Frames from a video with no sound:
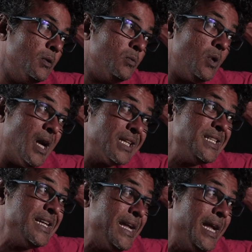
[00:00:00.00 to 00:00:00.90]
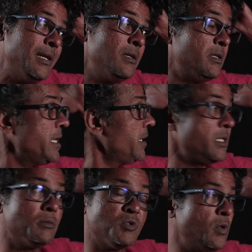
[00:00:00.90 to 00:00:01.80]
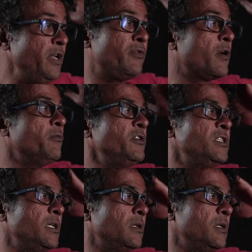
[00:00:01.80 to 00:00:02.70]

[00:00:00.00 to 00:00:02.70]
would largely gain their incomes only from fishing.